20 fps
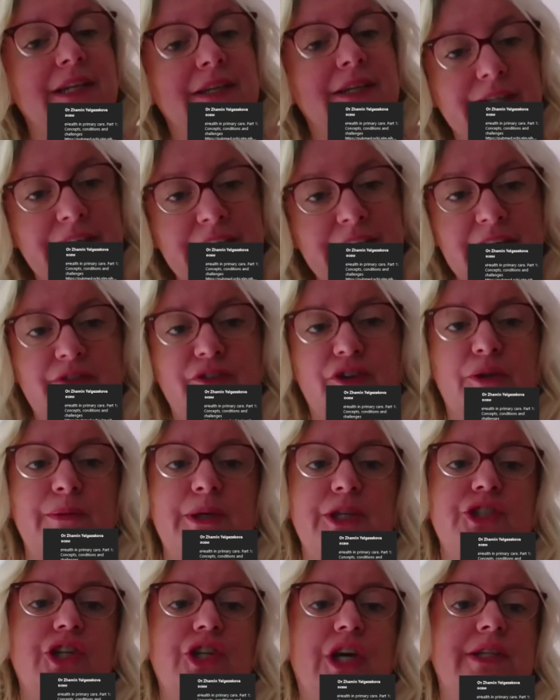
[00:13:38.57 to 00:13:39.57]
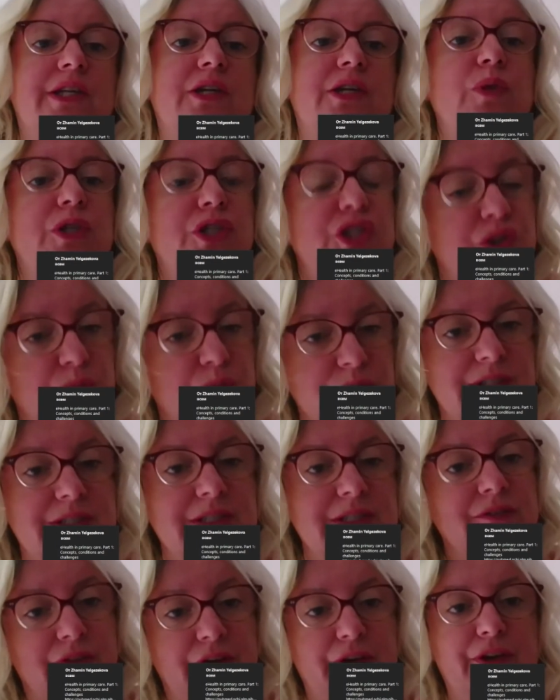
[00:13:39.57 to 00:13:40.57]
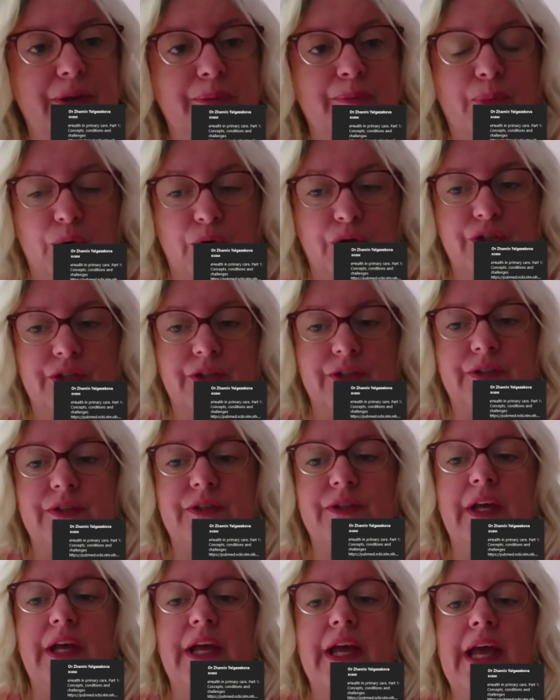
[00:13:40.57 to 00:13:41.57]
learning from each other, which was very important.